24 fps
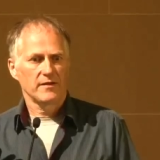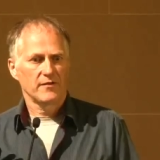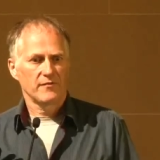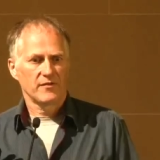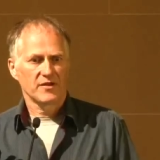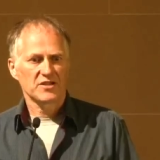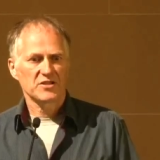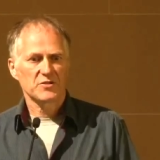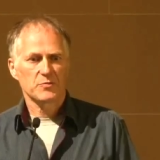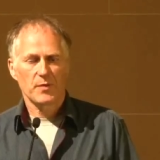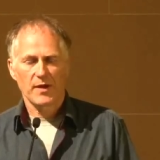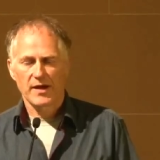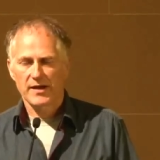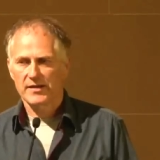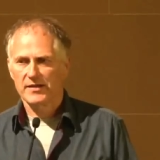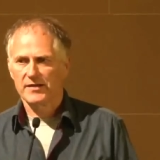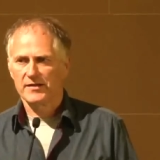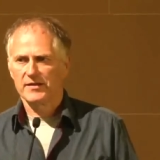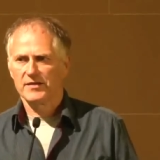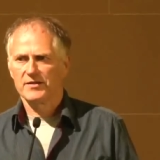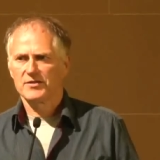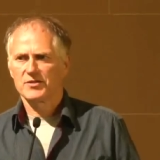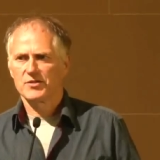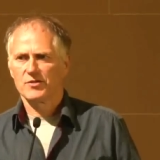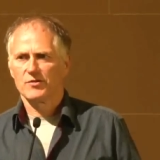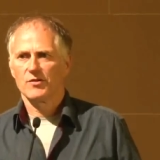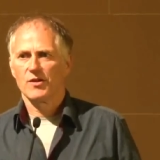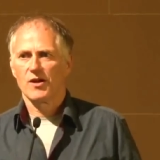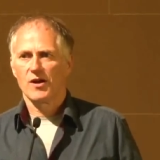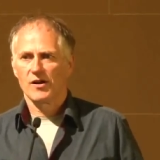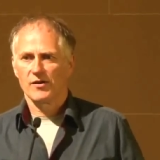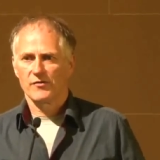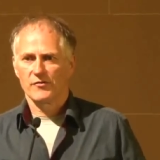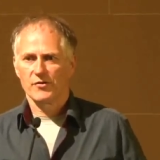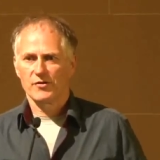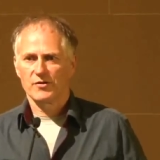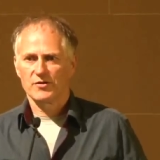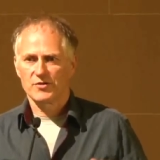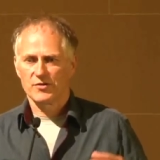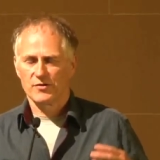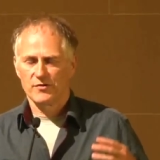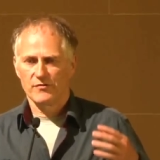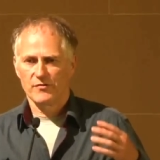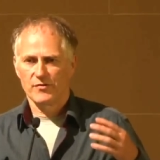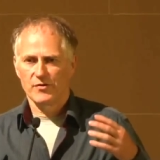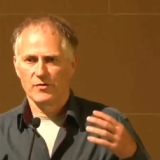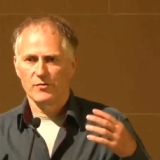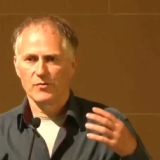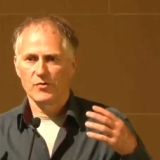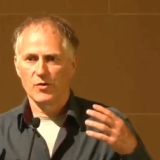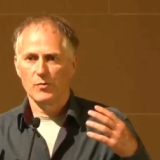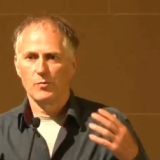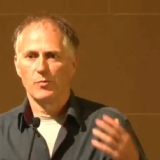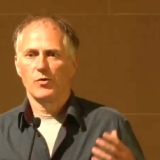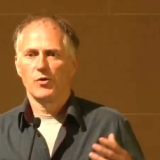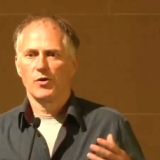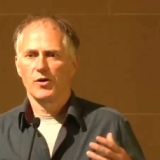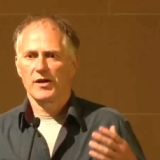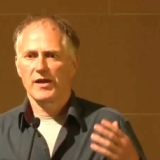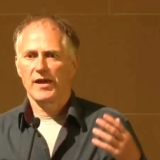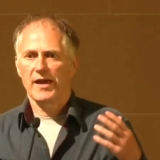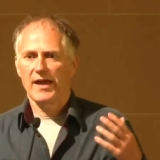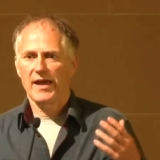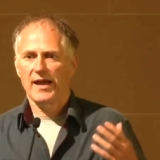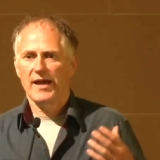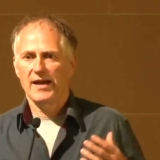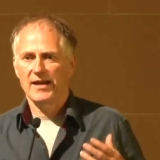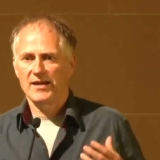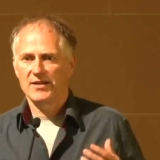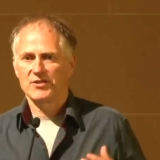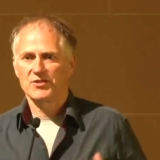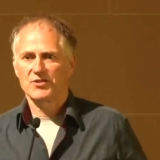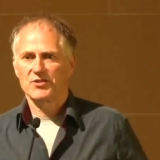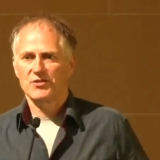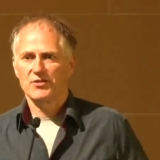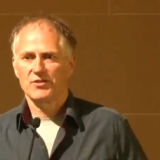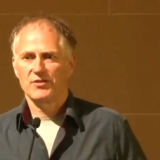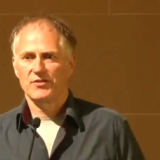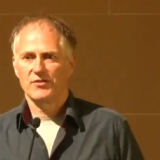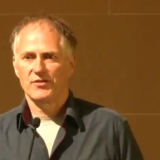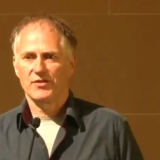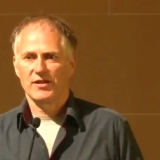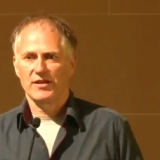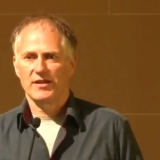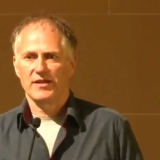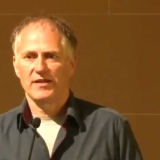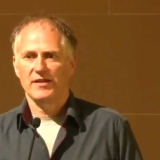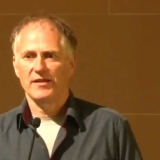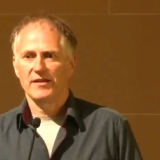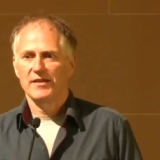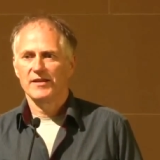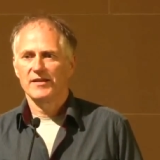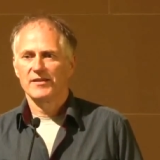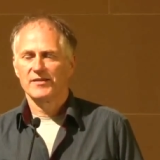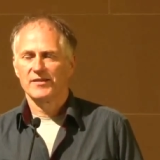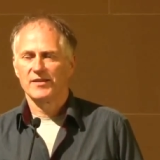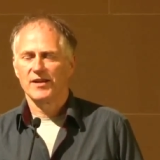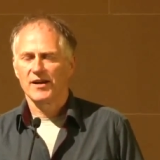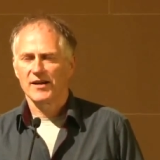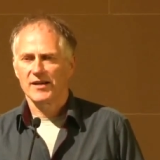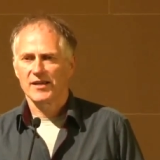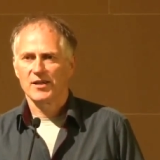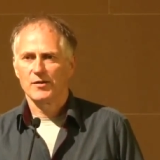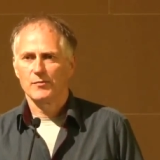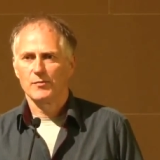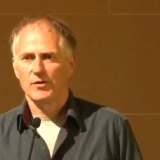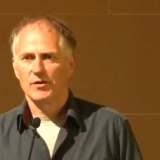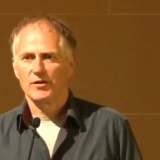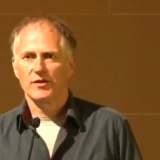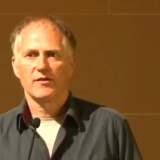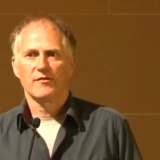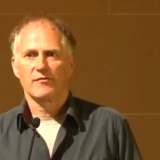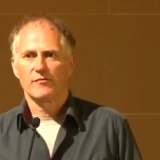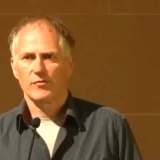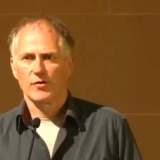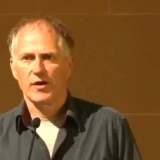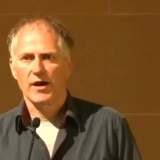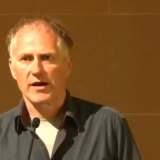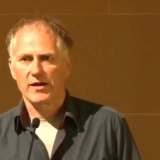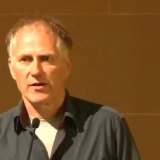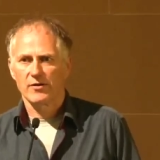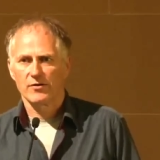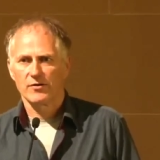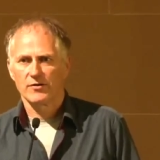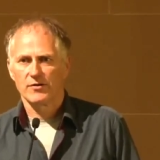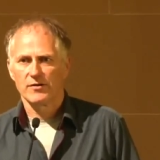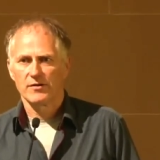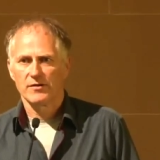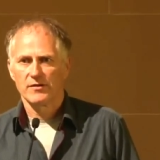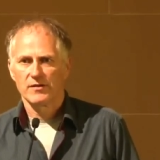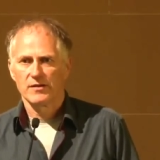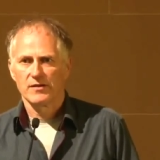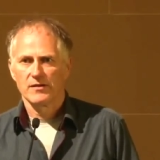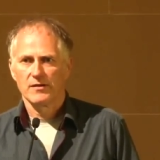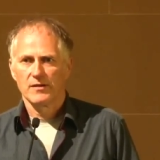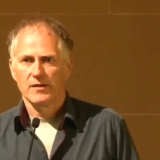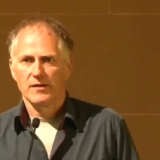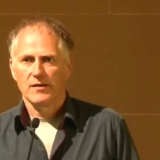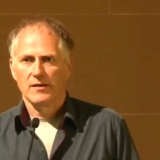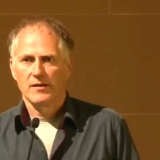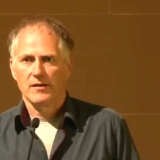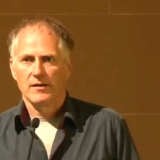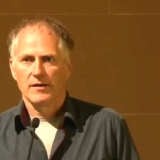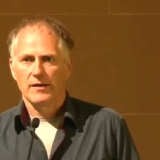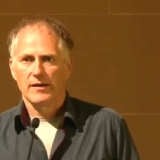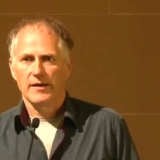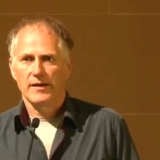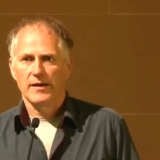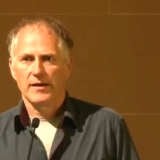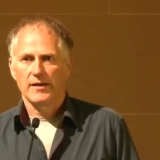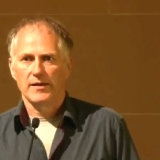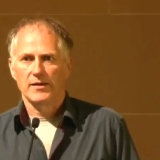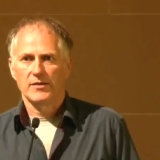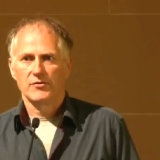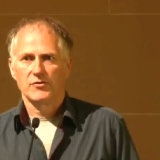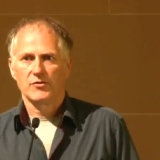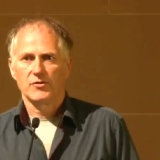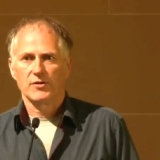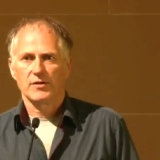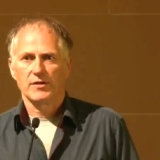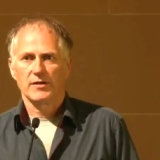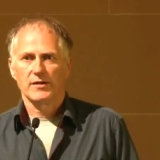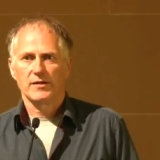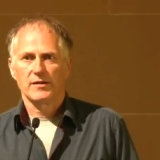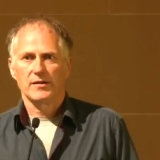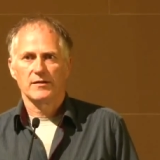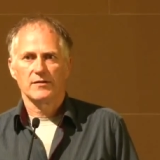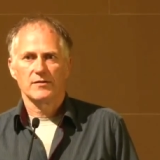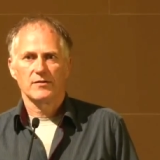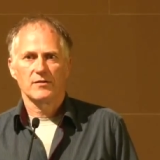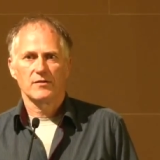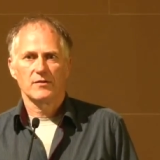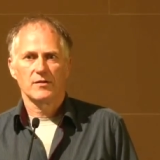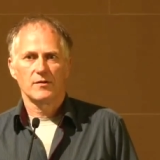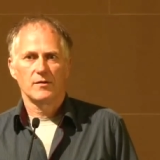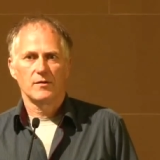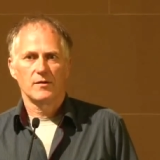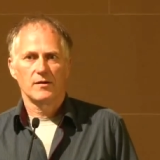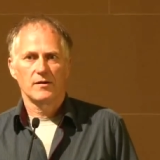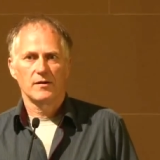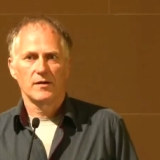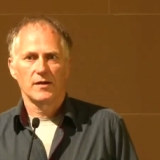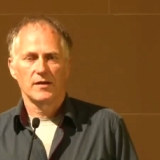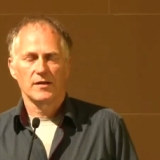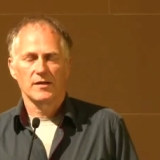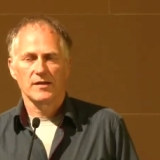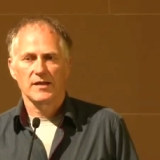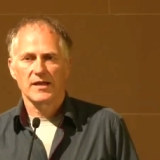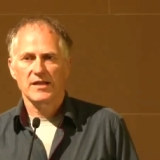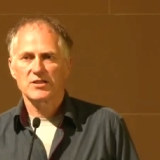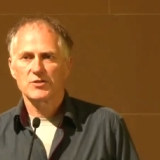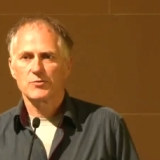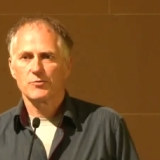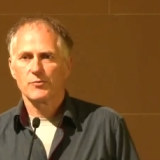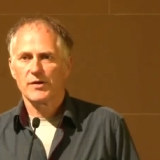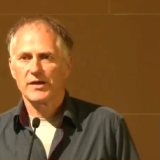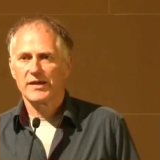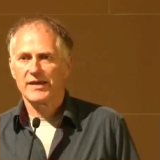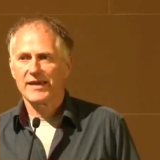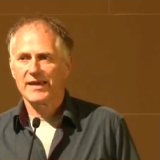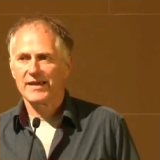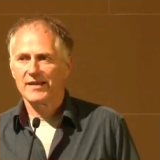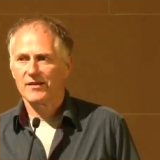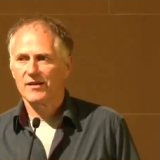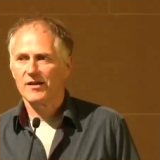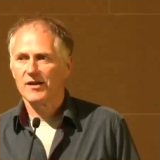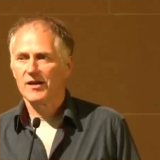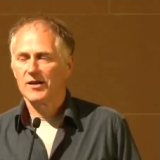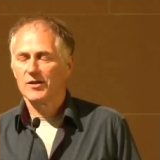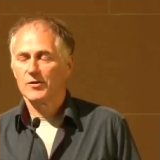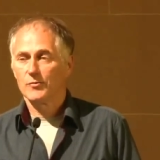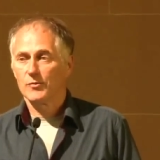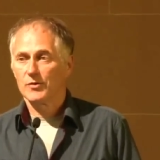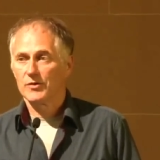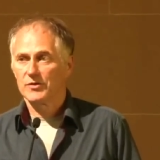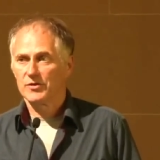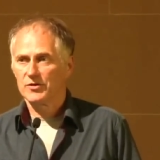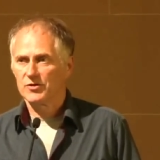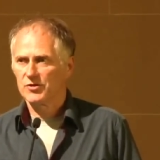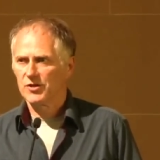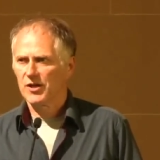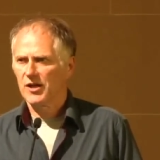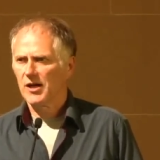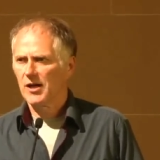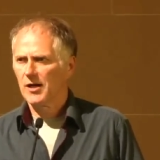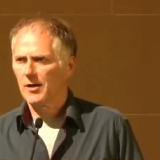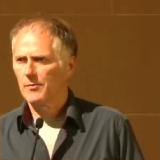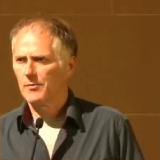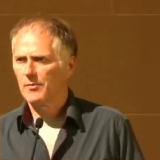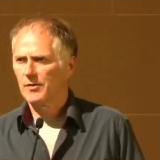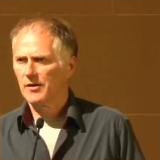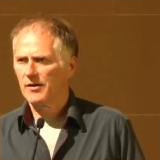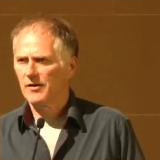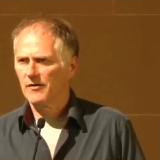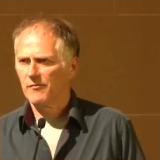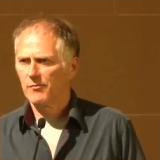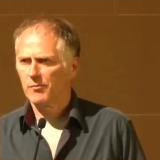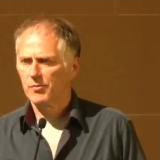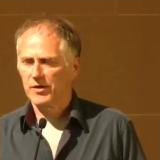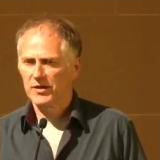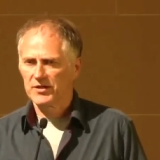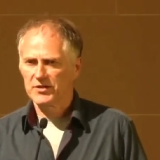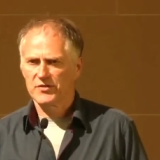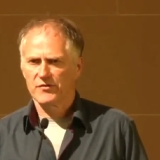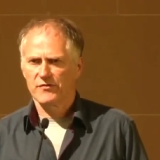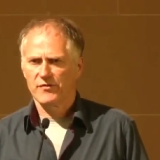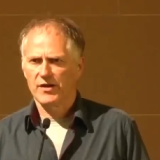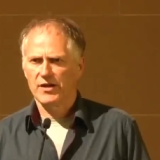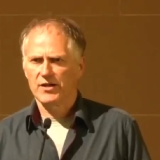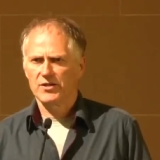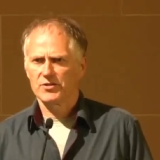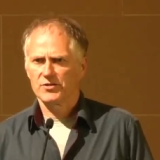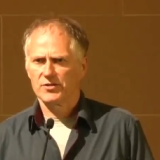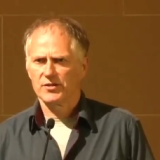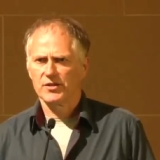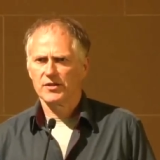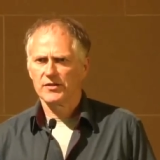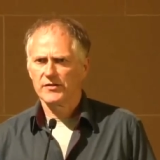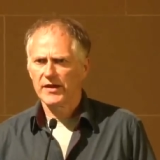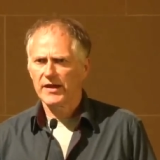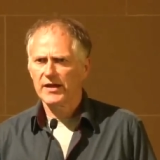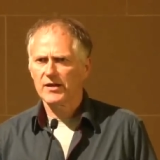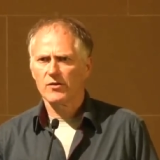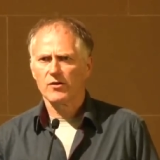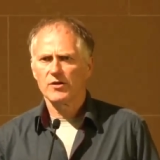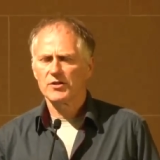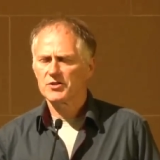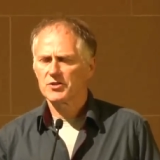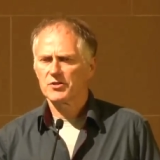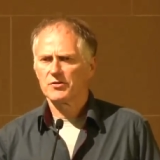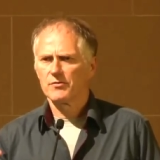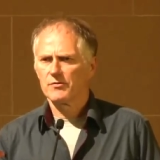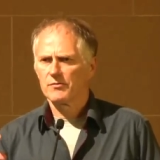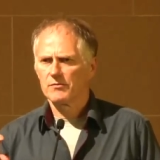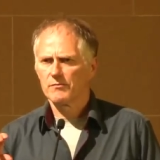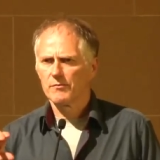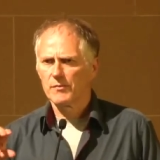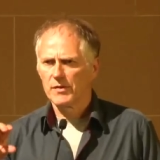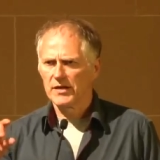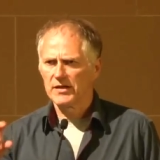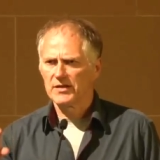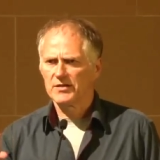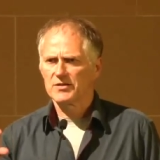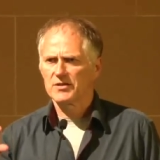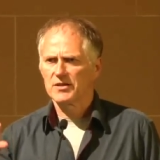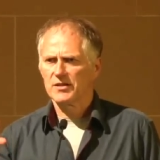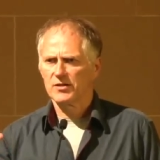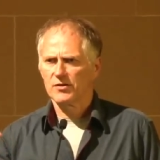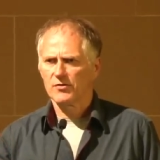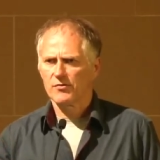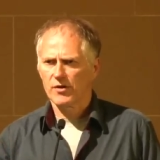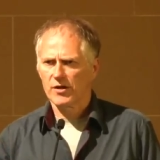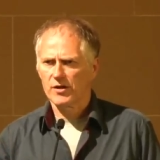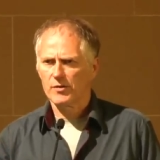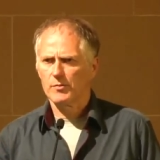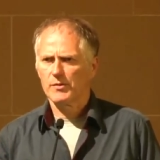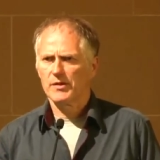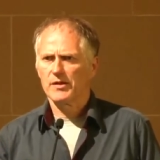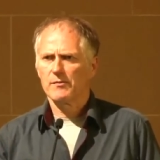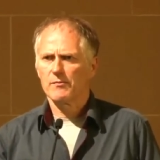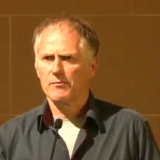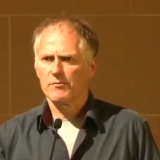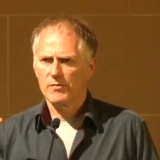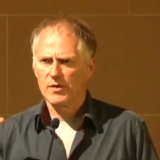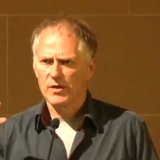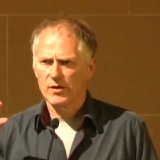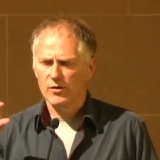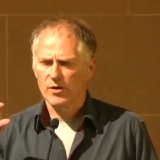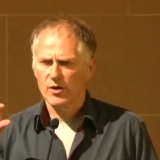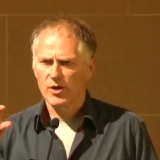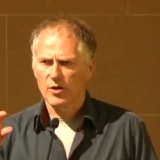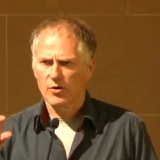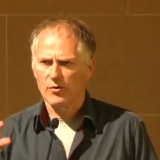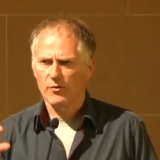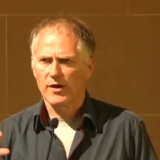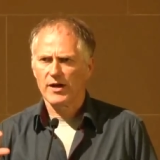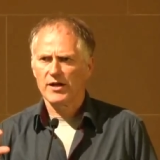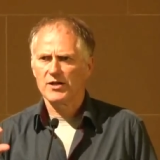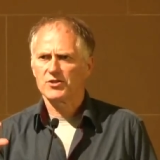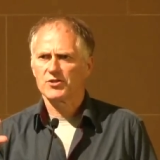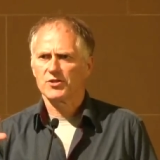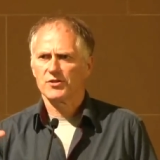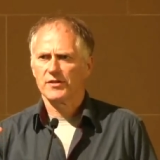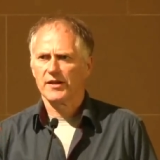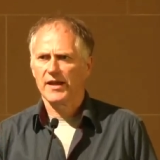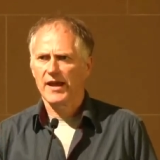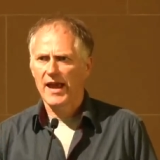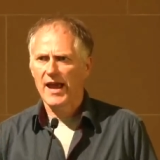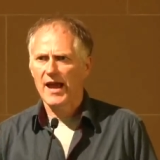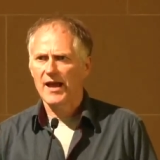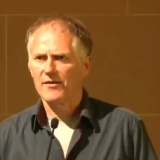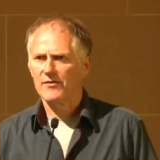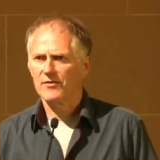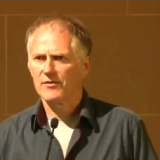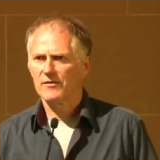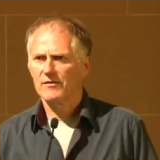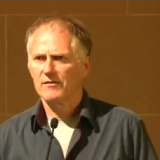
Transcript: have expected it so long, the sort of the, the book as the document of record. And uh, unless we get on with the job of preservation, and that also means incredibly, you know, curation at